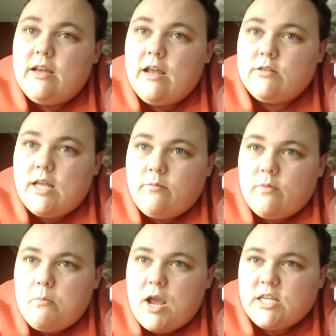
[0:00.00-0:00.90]
He was like,
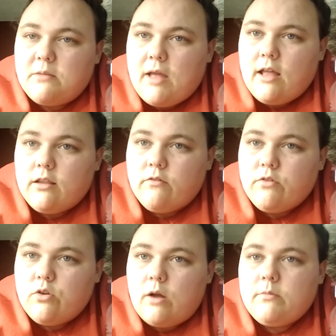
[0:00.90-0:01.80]
because I'm not in love
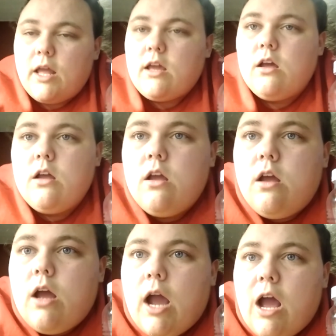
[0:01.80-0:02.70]
with you. I'm like,
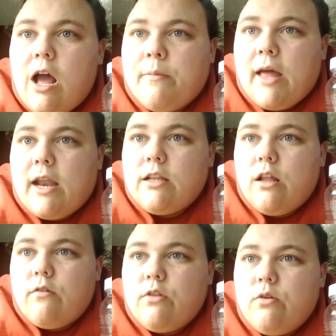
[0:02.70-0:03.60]
I'm not in
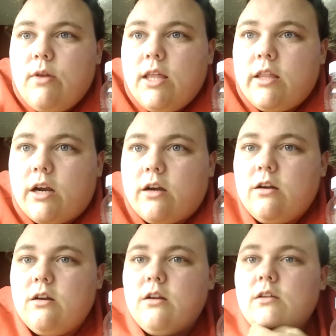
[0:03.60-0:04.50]
love with you either.
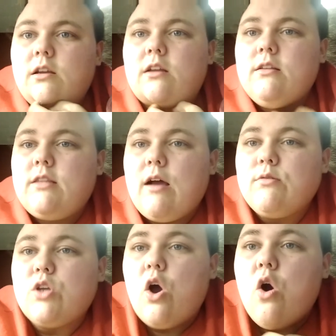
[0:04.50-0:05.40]
That
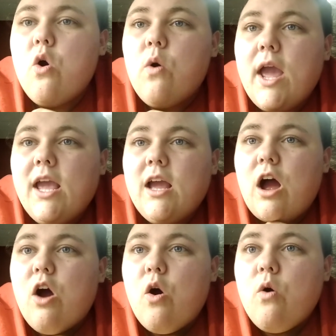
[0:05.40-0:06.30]
was a whole
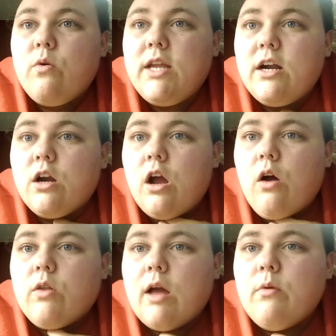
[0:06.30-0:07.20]
year
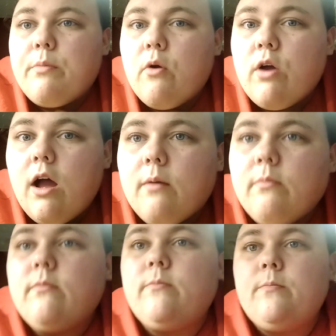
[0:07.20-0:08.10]
ago that we broke up.
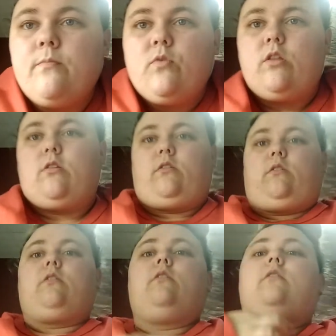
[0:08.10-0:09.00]

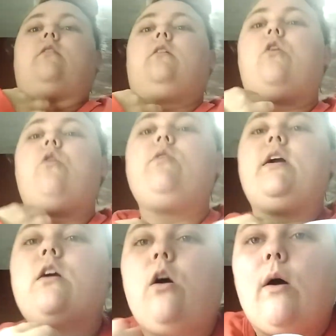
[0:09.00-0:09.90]
A whole
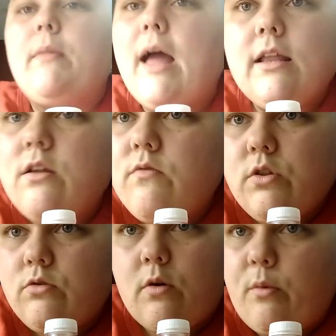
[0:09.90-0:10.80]
year ago. I'm not in love with
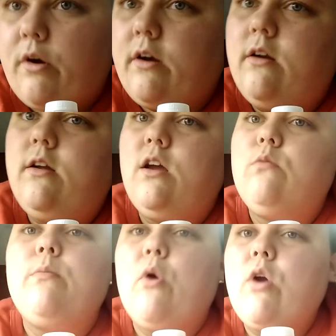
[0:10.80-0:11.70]
you no more.
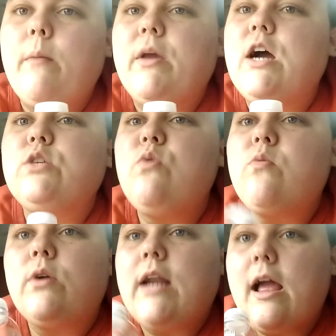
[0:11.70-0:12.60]
We broke up because we
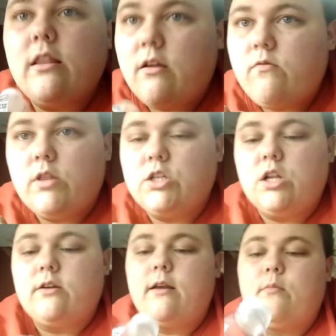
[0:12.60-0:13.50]
were not in love with each
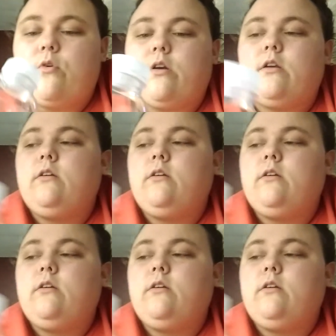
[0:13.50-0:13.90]
other anymore.